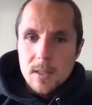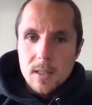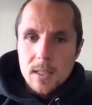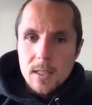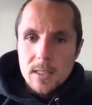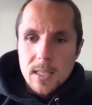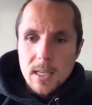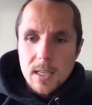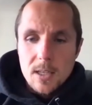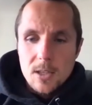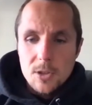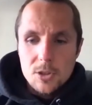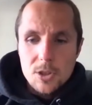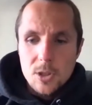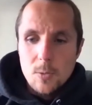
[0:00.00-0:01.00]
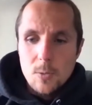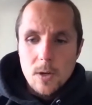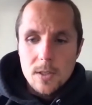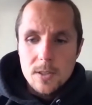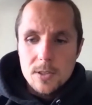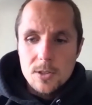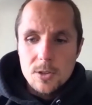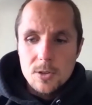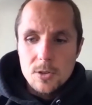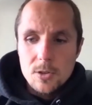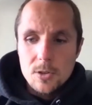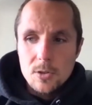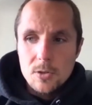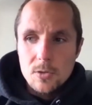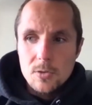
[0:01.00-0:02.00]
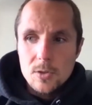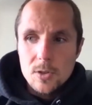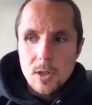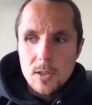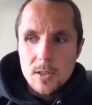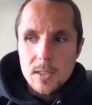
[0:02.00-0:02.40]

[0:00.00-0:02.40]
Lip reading: Let's say he or she wants to start